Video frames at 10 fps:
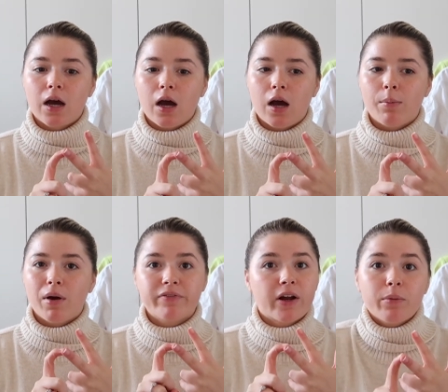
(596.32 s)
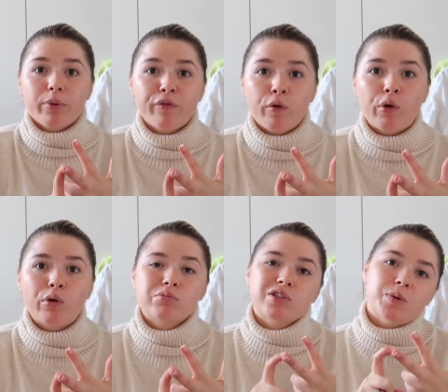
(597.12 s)
have done it
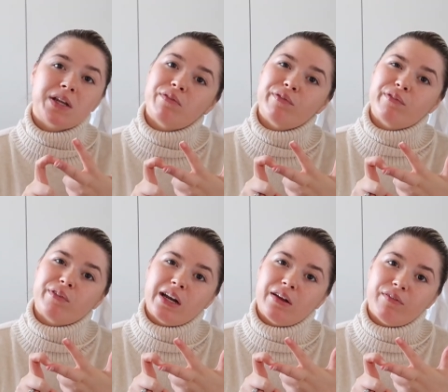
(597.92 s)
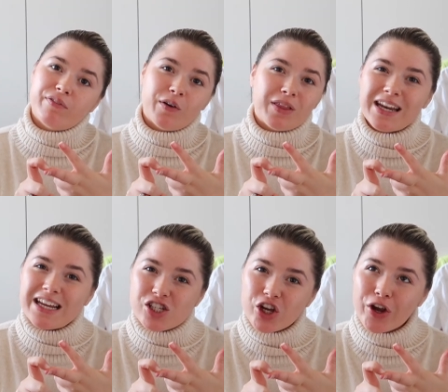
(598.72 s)
before, so we didn't really feel the
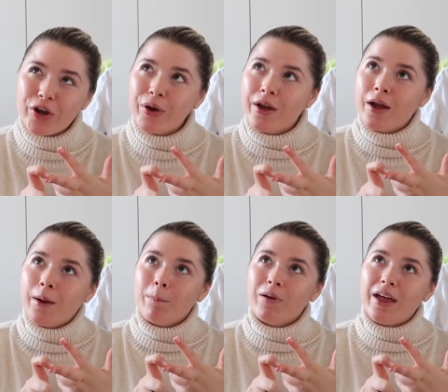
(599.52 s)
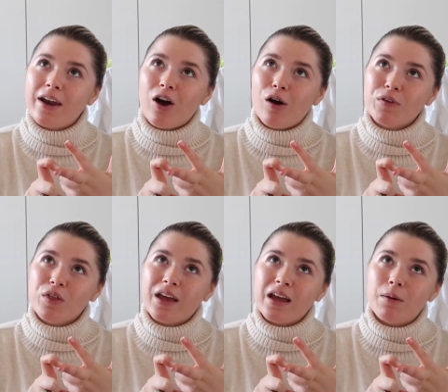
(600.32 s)
need to. But then after
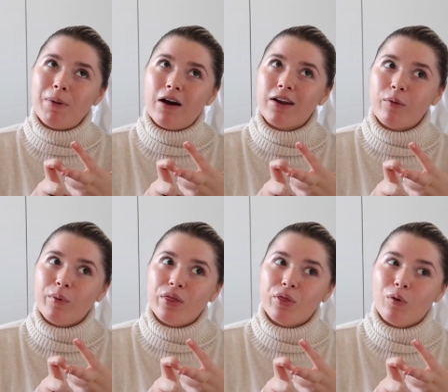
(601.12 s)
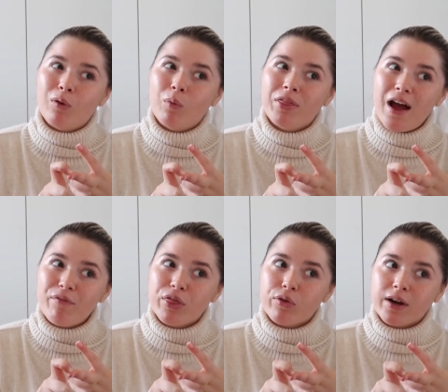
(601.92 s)
thinking about it, we thought, we're there
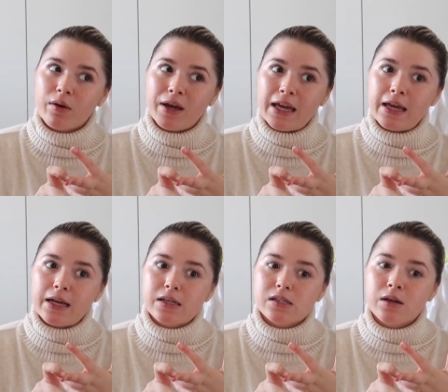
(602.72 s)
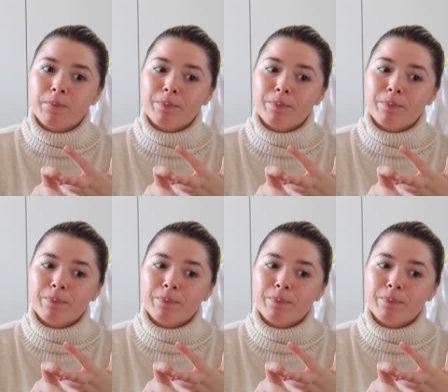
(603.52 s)
for 3 weeks.